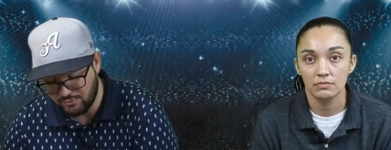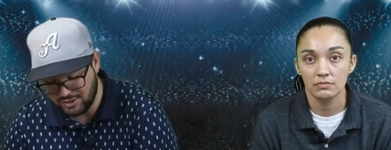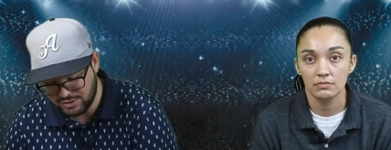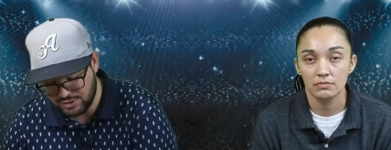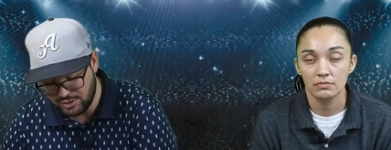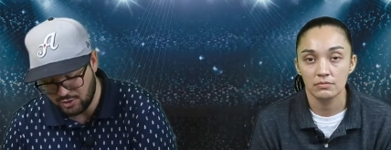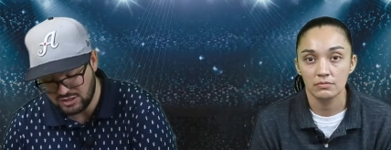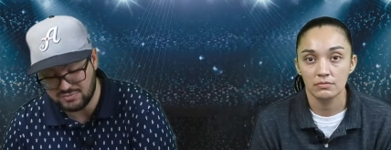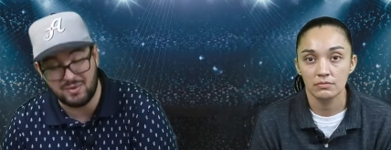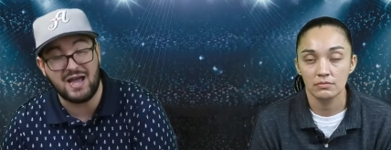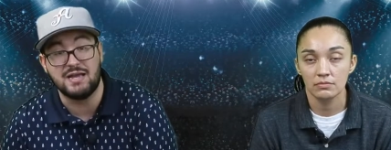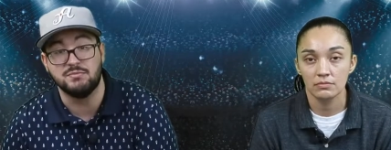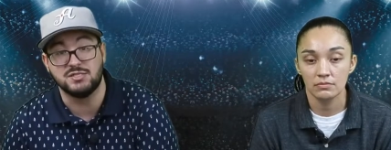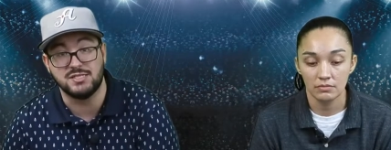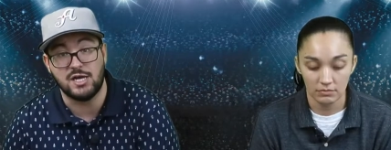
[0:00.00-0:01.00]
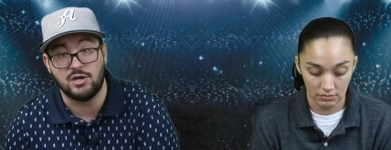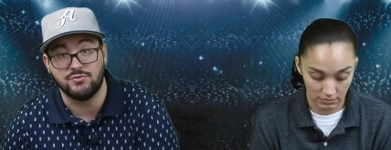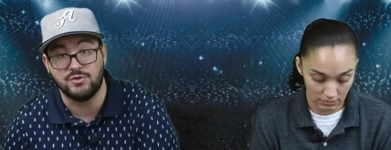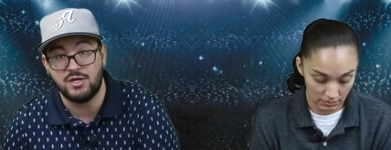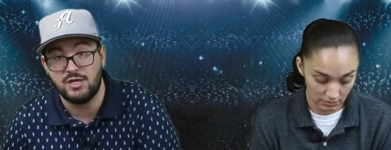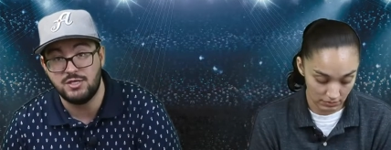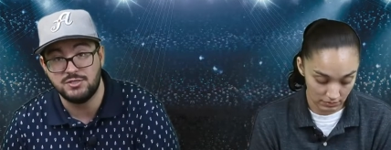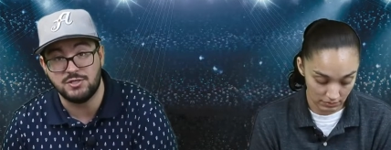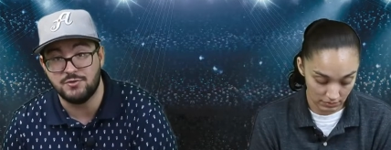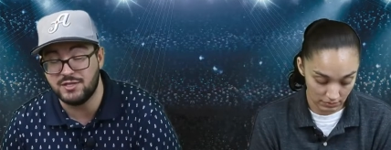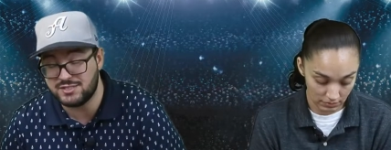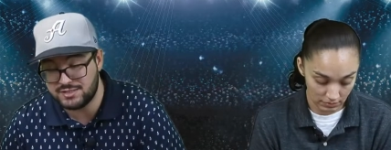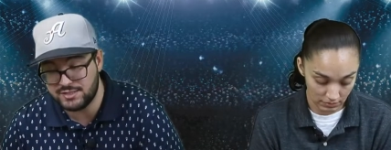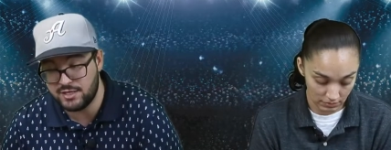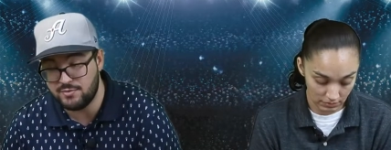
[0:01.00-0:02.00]
Speaker 1: rushing yards by himself. So
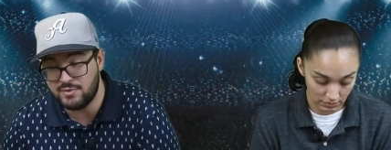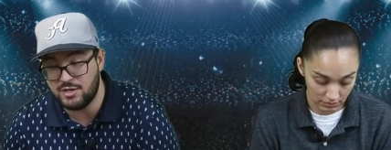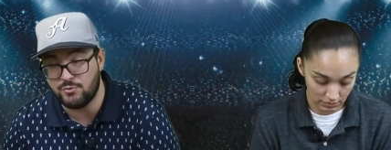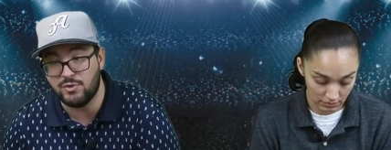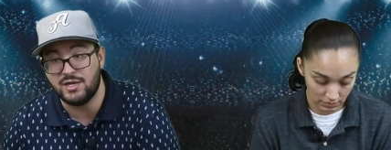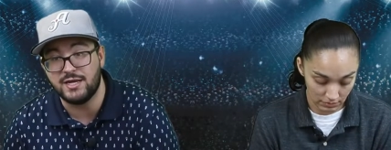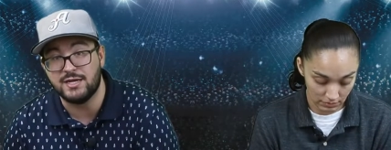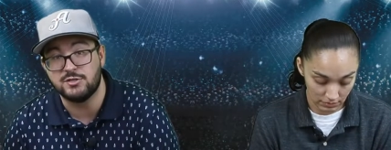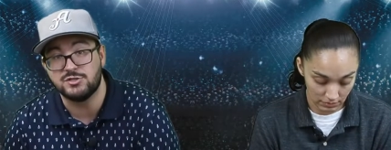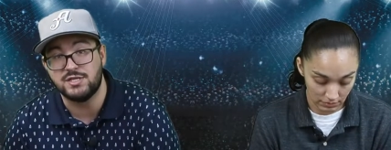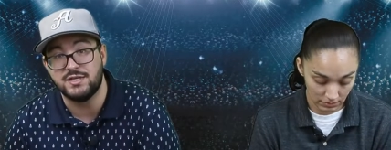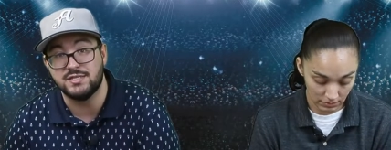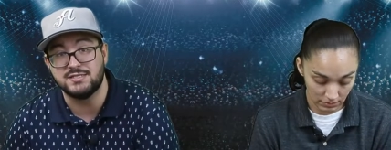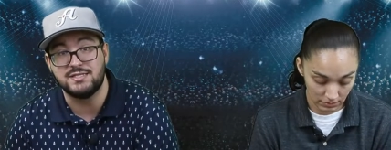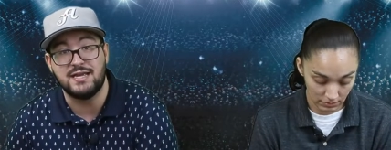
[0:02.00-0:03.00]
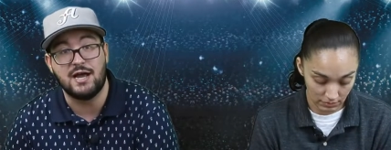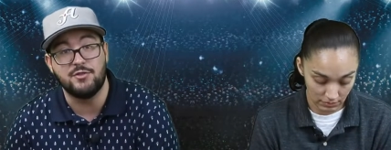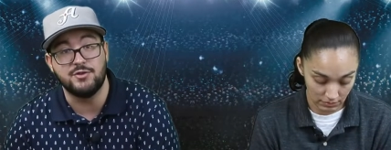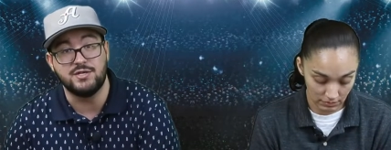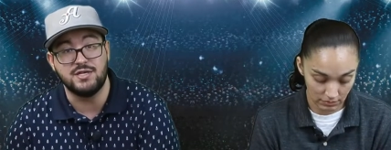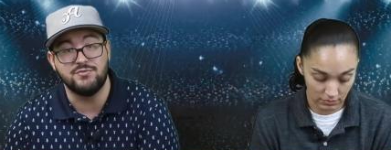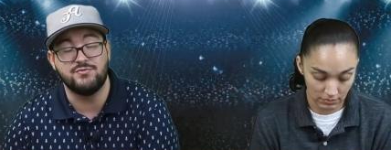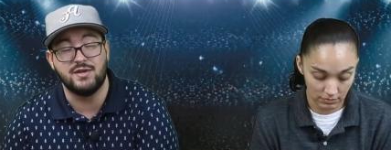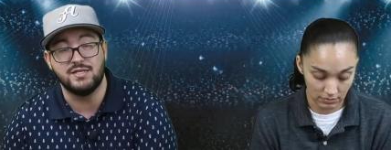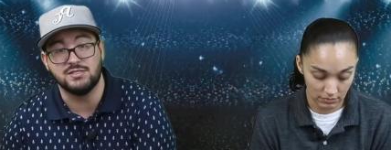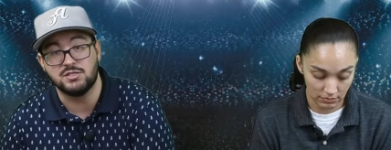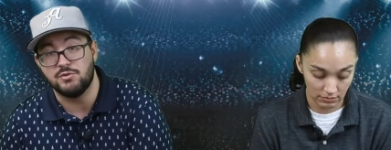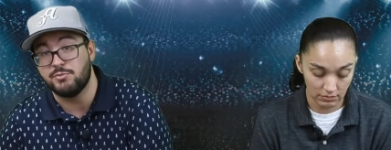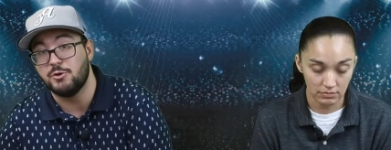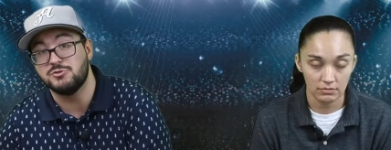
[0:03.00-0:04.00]
this is going going to be really interesting to see how the
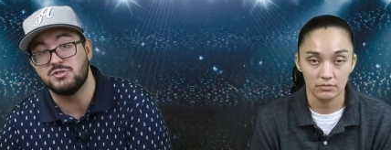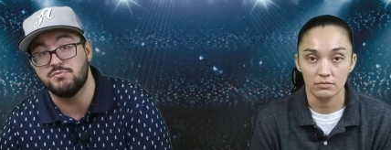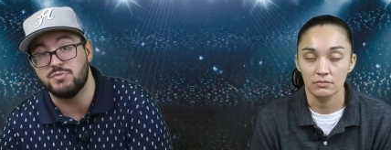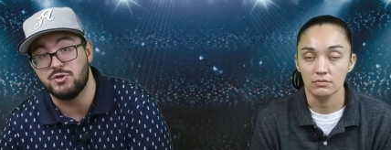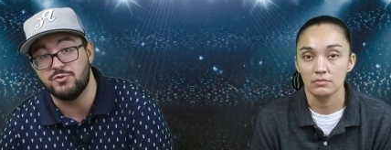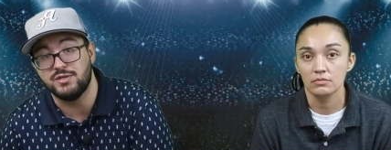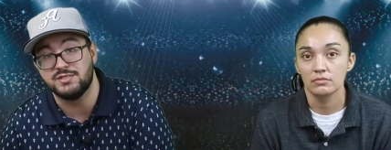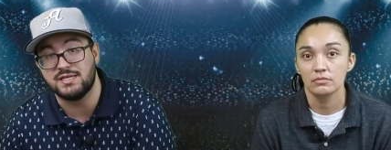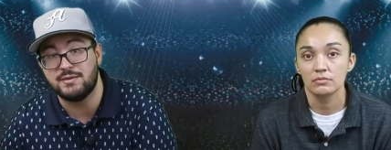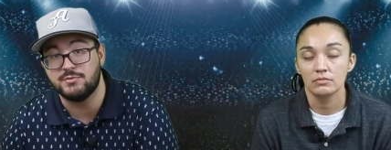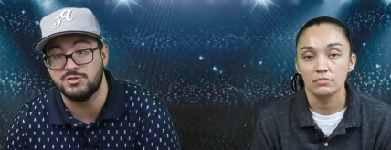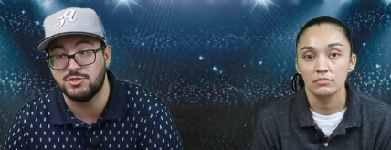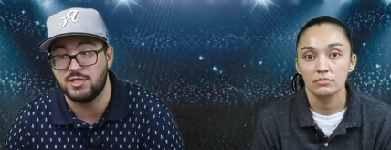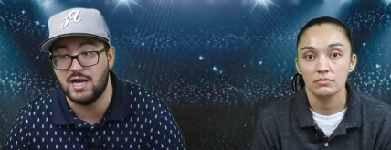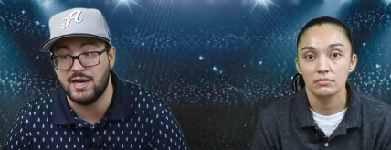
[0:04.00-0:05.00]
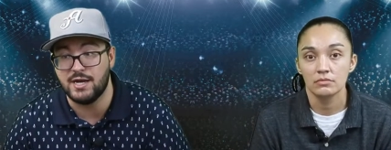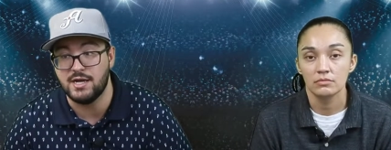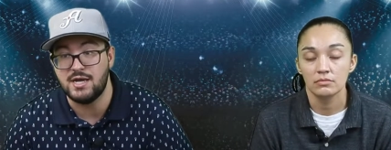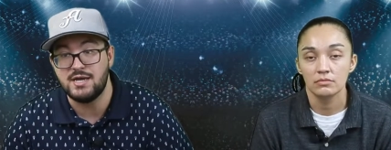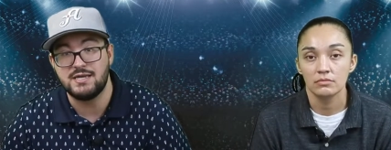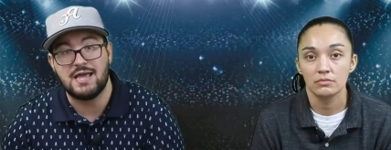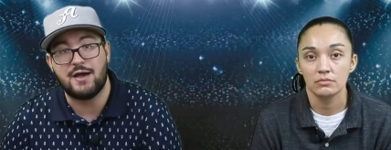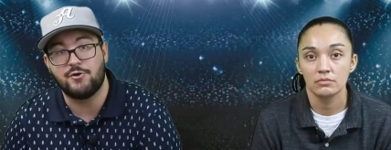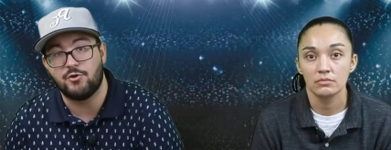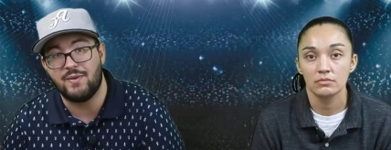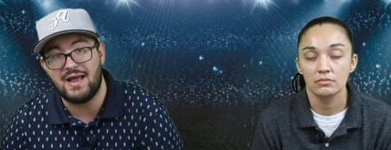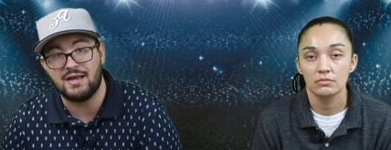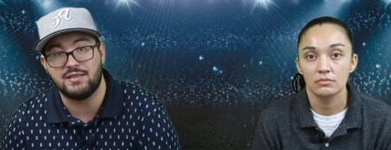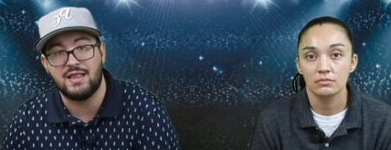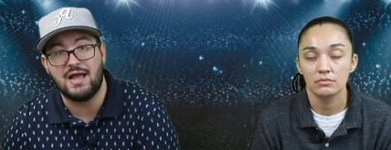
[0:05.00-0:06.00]
defense, a uh, Poston Butte, is able to kind of
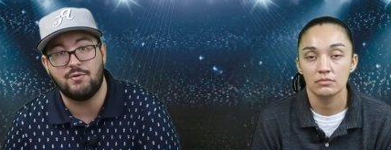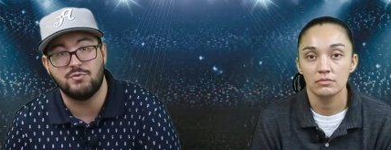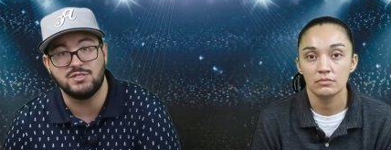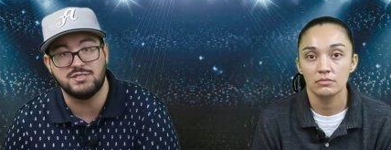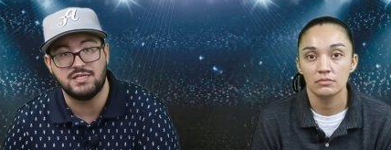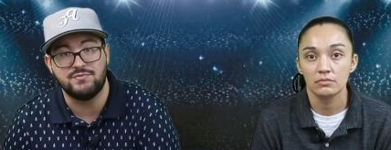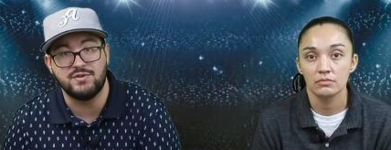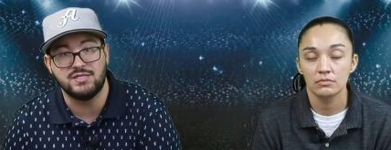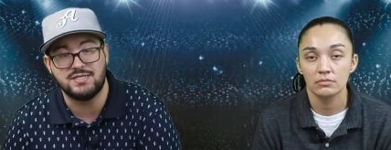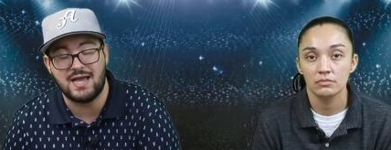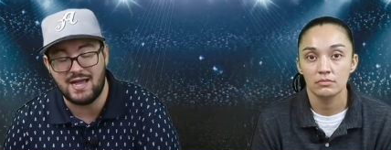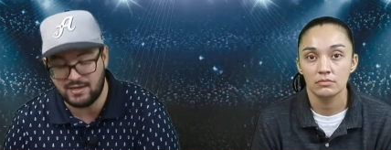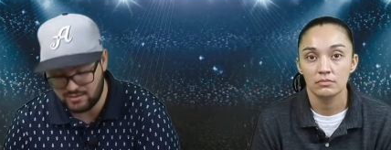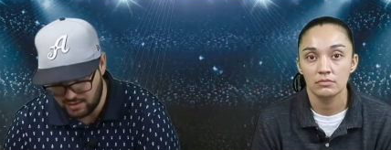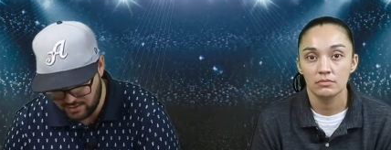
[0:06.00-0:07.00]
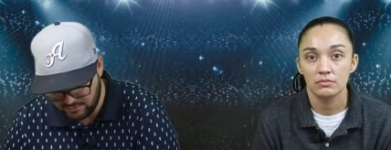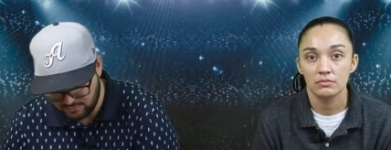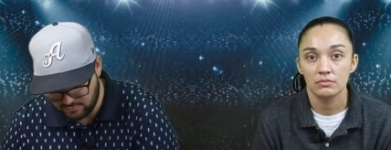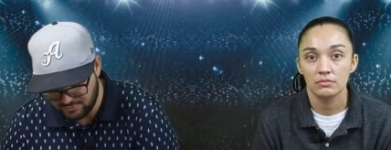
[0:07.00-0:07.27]
counteract that receiving attack, uh,